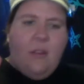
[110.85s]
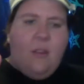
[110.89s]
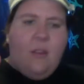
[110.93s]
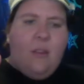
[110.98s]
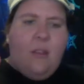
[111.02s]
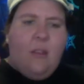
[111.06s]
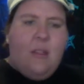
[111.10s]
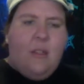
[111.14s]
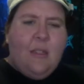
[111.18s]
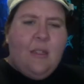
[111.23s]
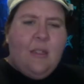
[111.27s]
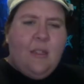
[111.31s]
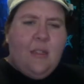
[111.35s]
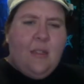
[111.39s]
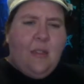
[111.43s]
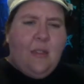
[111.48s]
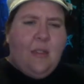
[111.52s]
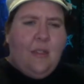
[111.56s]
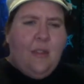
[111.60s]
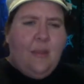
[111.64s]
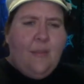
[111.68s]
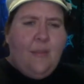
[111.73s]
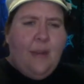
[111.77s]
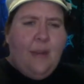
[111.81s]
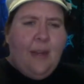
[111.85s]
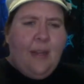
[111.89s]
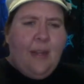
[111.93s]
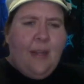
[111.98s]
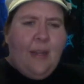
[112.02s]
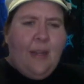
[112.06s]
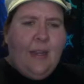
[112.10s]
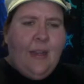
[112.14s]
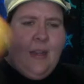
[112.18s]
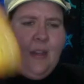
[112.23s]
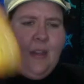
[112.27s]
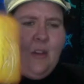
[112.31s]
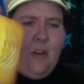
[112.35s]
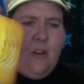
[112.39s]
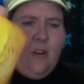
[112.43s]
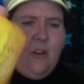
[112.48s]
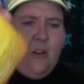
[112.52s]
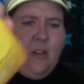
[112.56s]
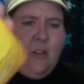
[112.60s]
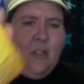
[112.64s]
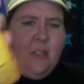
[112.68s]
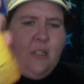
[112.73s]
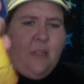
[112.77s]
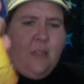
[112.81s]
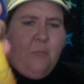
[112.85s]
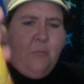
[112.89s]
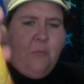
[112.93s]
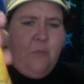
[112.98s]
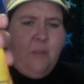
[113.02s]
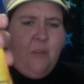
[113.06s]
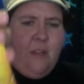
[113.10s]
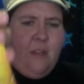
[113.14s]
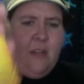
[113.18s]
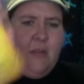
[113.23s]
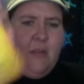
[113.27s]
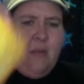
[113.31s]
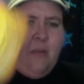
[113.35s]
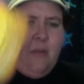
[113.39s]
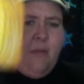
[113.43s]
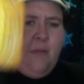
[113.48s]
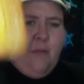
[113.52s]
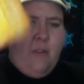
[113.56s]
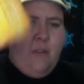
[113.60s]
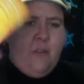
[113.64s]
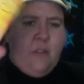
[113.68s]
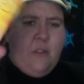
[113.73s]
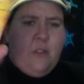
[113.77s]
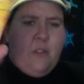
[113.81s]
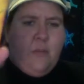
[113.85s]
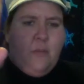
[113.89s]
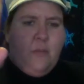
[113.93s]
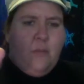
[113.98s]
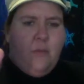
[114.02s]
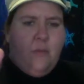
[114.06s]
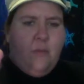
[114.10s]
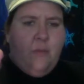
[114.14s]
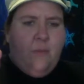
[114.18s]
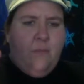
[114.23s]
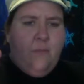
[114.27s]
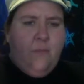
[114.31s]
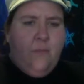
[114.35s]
The backing of the card is pretty reversible.